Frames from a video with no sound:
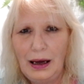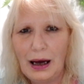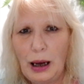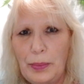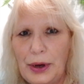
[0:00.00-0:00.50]

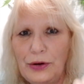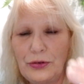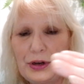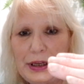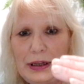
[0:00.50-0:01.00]
up
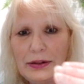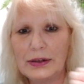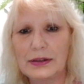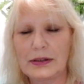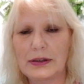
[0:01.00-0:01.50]
underneath,
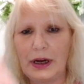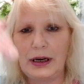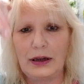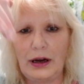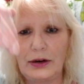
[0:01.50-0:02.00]
because it's kind
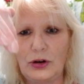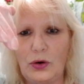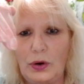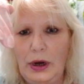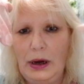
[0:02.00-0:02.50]
of got to
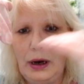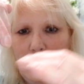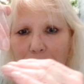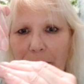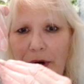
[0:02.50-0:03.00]
go
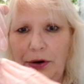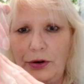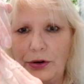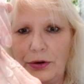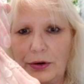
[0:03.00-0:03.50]
up
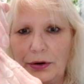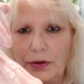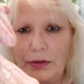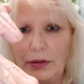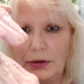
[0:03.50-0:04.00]
under
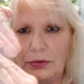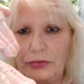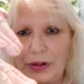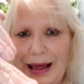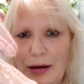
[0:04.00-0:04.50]
the little
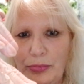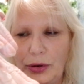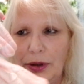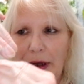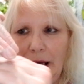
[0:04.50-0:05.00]
flap,
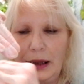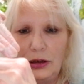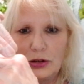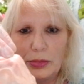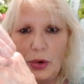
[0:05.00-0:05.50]
and
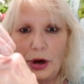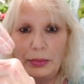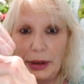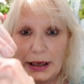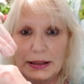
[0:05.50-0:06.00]
there's a bottom,
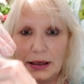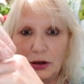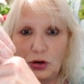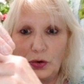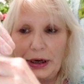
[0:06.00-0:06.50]
like I said, a
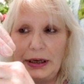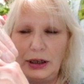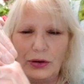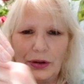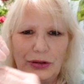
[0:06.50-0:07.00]
grate.
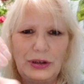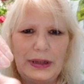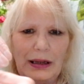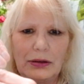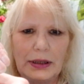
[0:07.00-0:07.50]

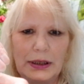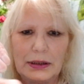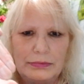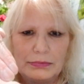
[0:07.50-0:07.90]
They look like a